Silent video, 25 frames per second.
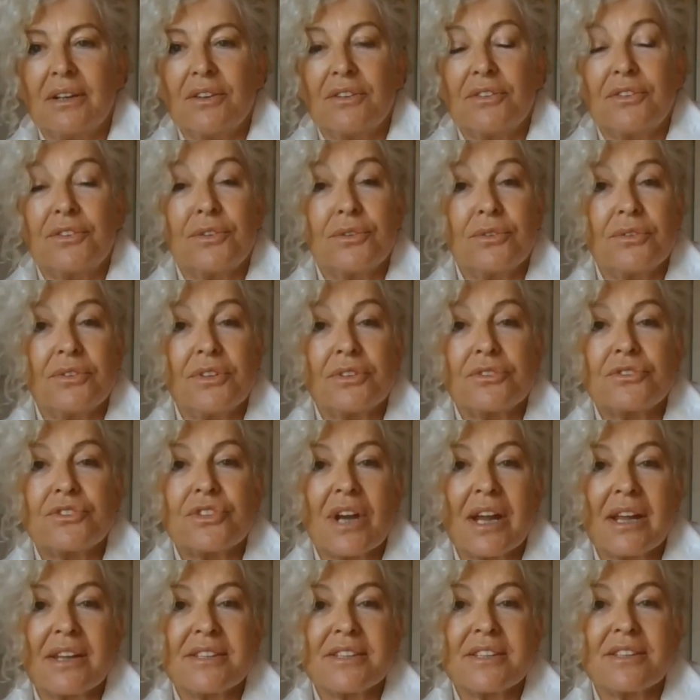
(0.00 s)
through the
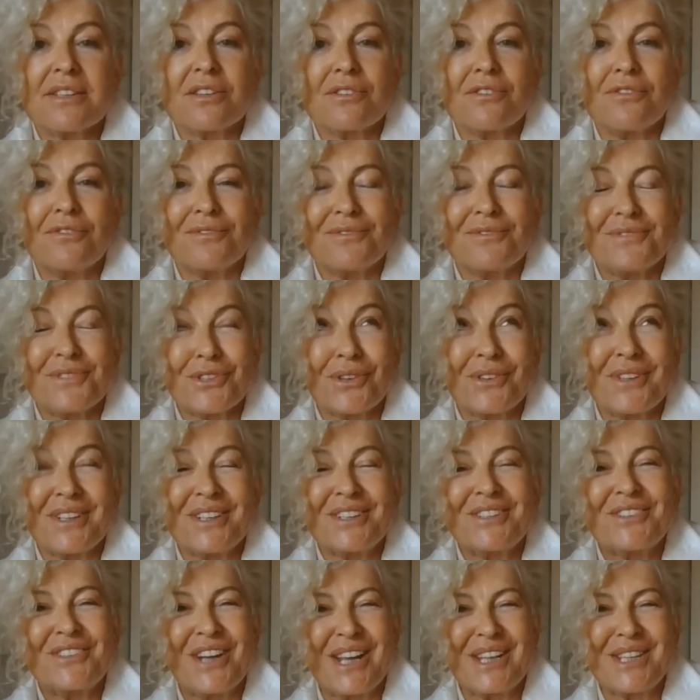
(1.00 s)

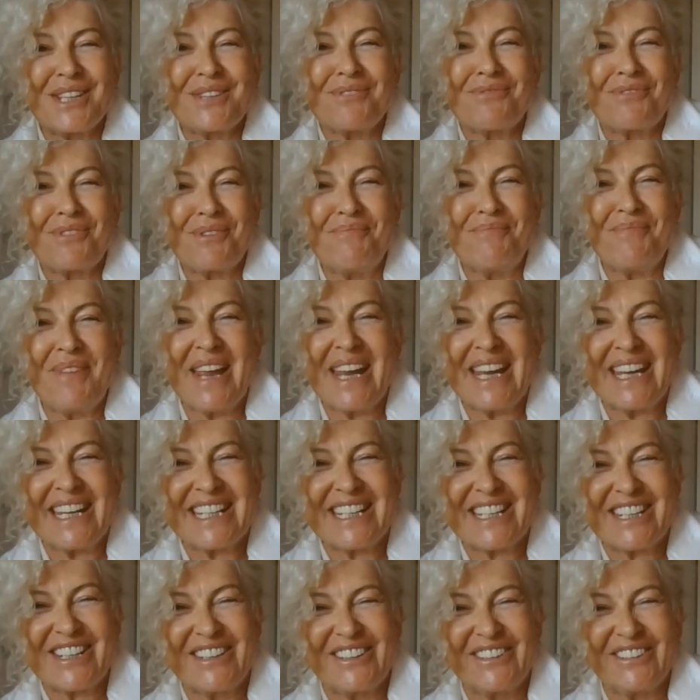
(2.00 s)

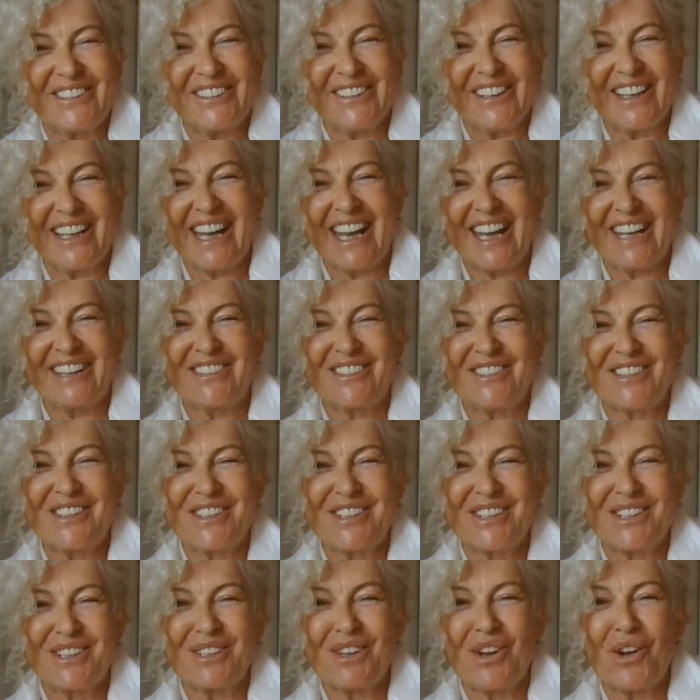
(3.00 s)
transformational
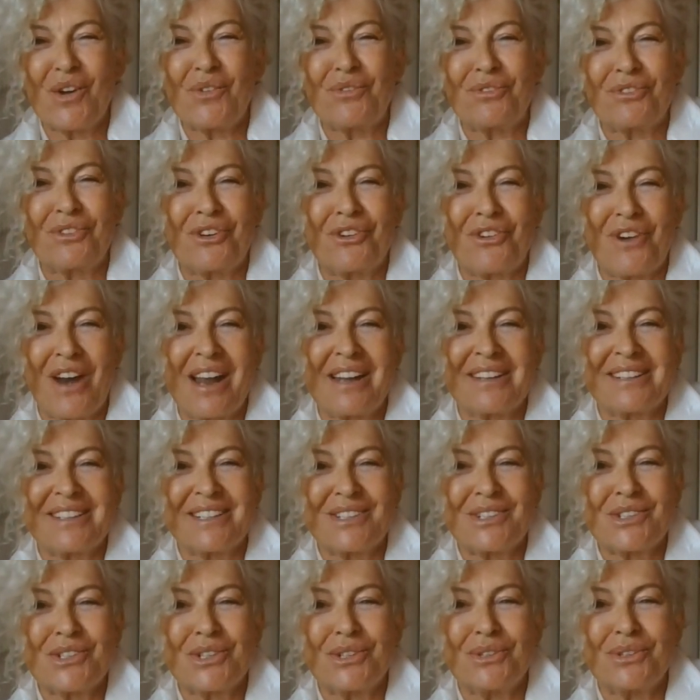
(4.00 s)
energy of
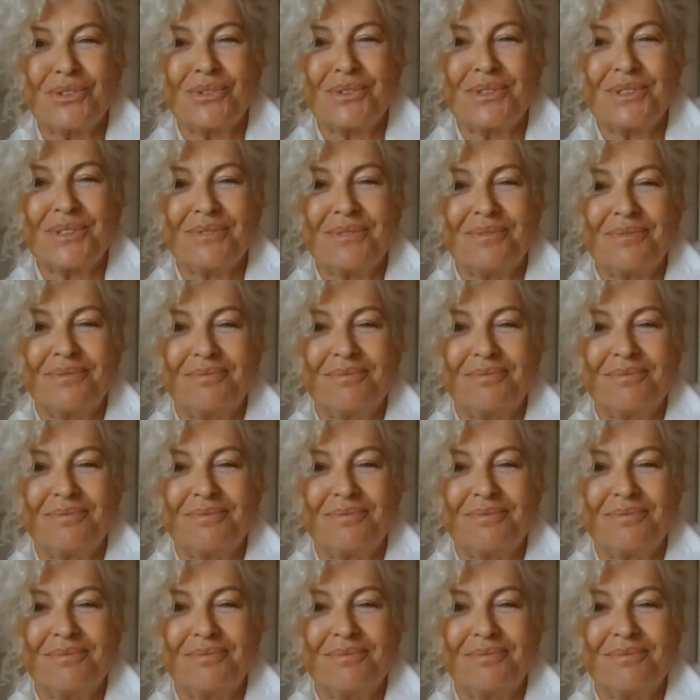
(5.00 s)
gratitude.